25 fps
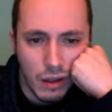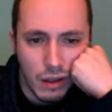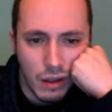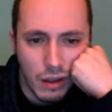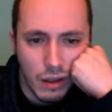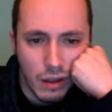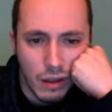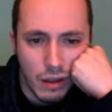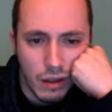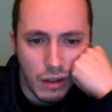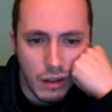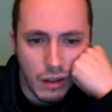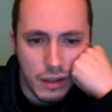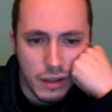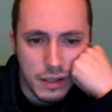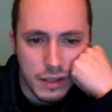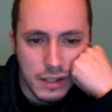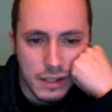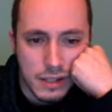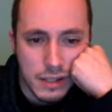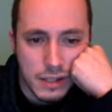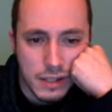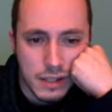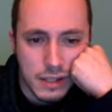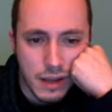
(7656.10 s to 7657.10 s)
Let us
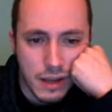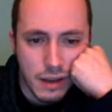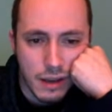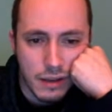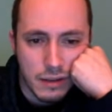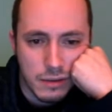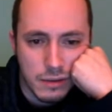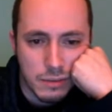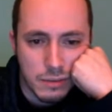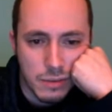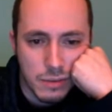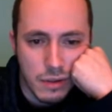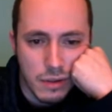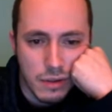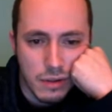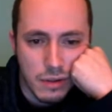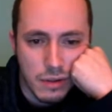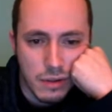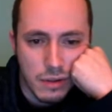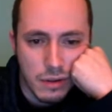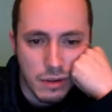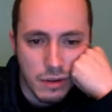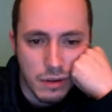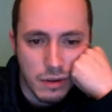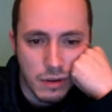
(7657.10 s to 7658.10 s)
attack it with,
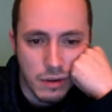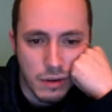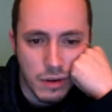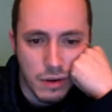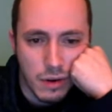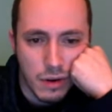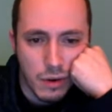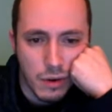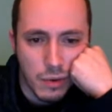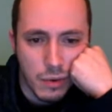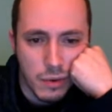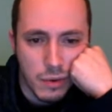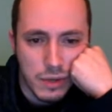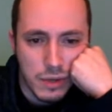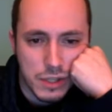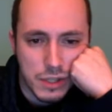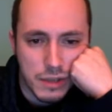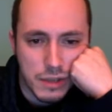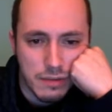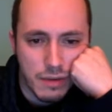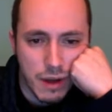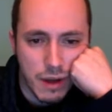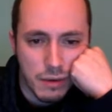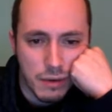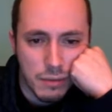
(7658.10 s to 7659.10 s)
oh, queen
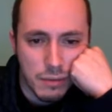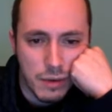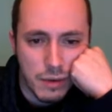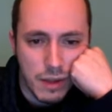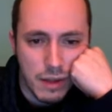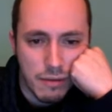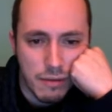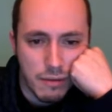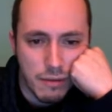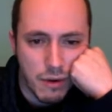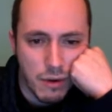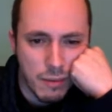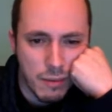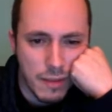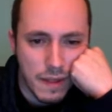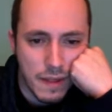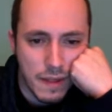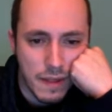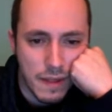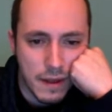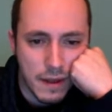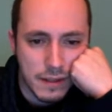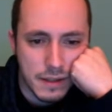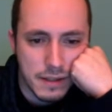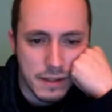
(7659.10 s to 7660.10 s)
g5, queen a4, but then
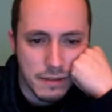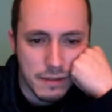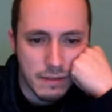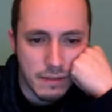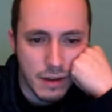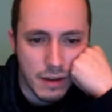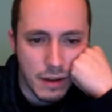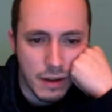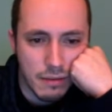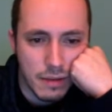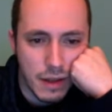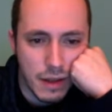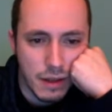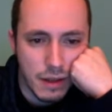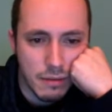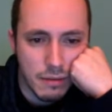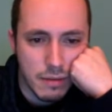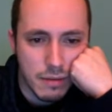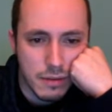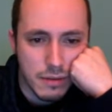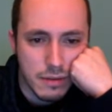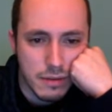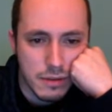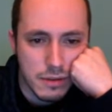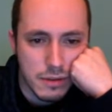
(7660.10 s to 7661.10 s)
knight c5. Yeah,
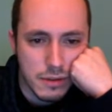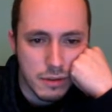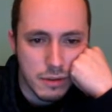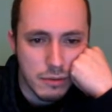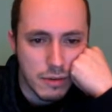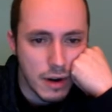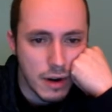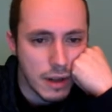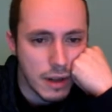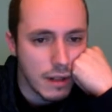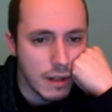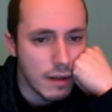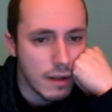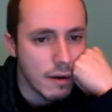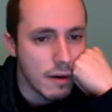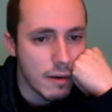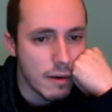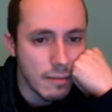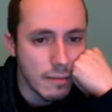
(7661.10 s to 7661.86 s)
everything is all right there.